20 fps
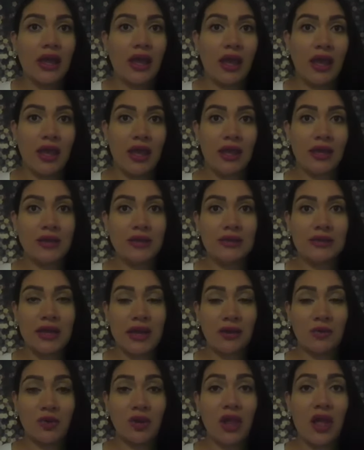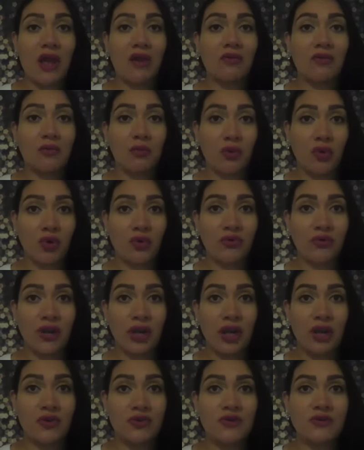and I will have more
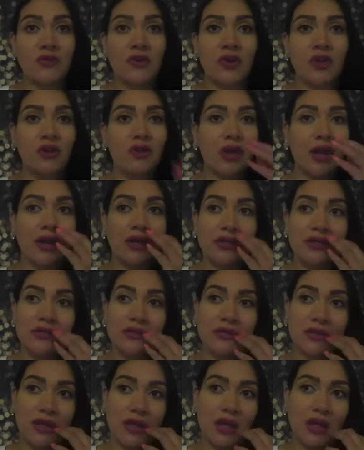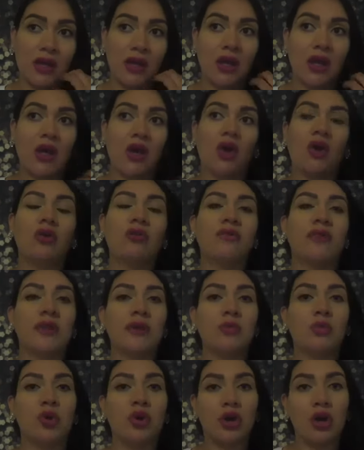videos for you guys
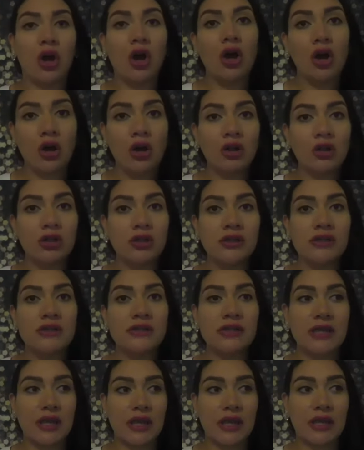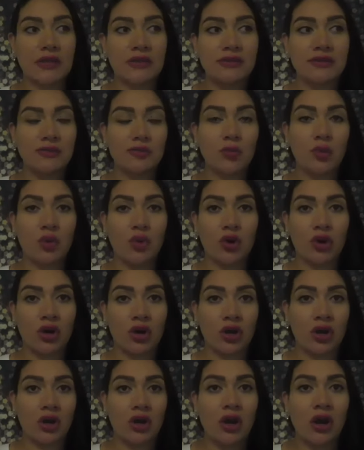hopefully more hauls and
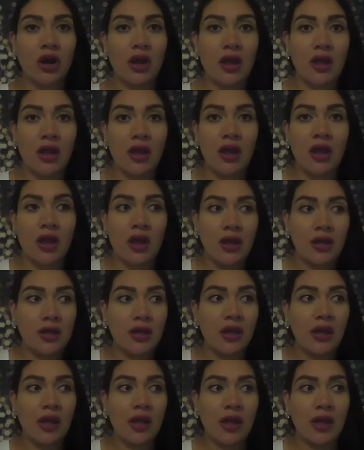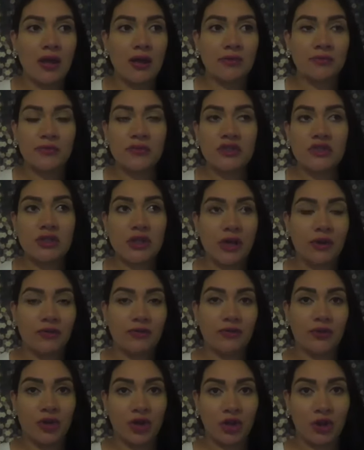more um,
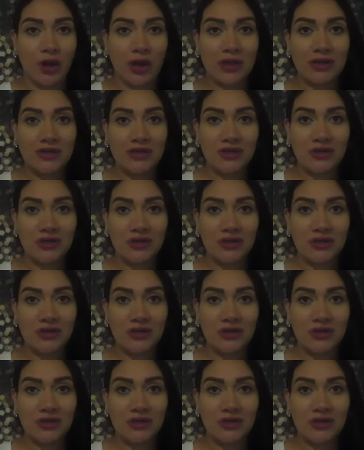stuff for you guys.